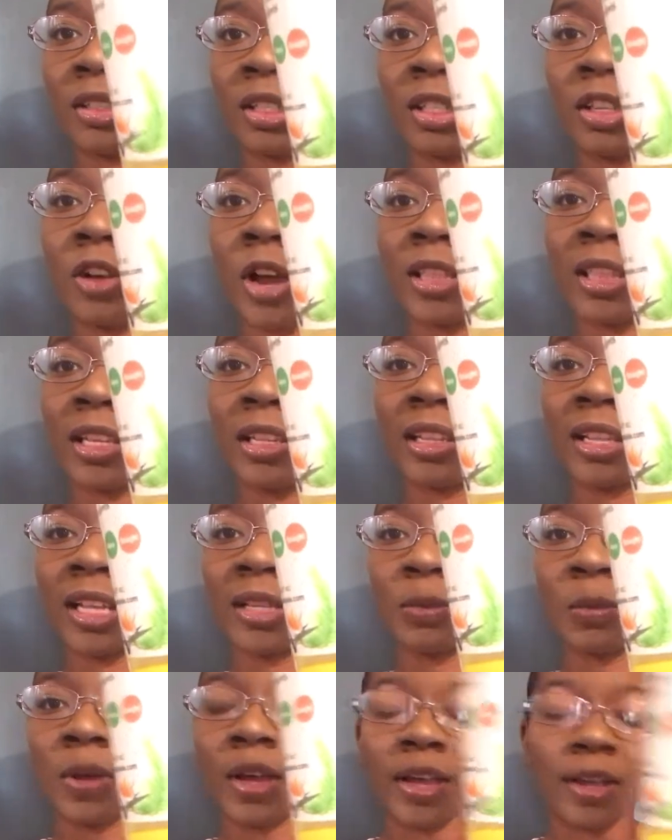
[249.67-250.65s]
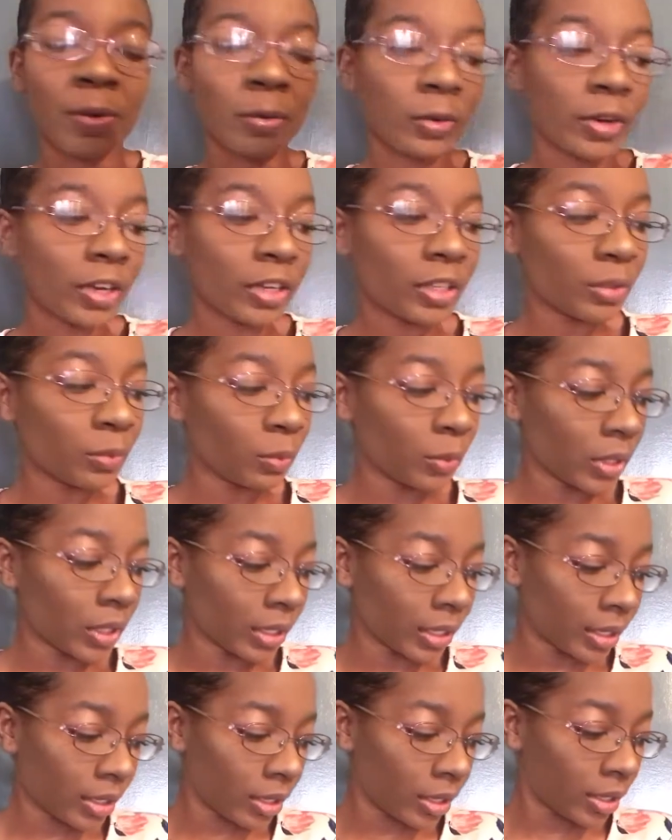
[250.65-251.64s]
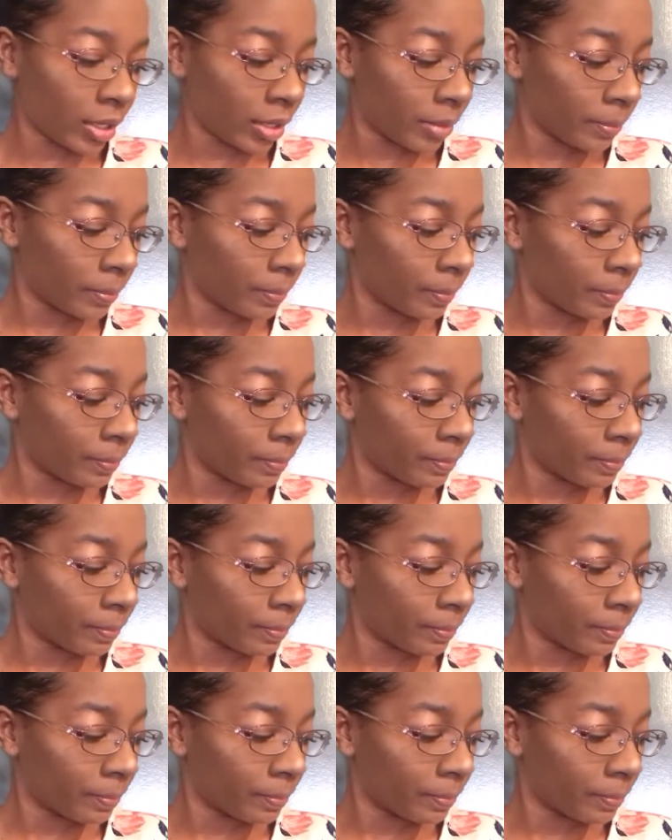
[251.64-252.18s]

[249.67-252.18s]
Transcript: So I think that's why it works really good.